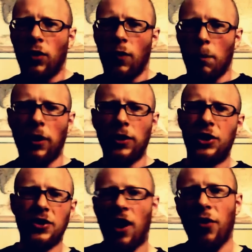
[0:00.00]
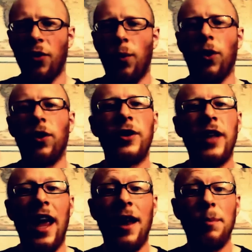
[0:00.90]
marches on the world
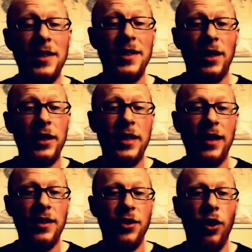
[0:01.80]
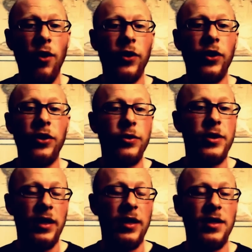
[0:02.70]
and basically takes it over
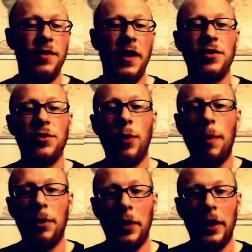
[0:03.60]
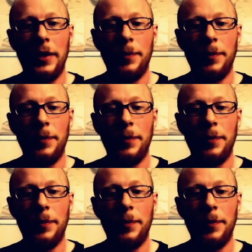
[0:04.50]
using this advanced weaponry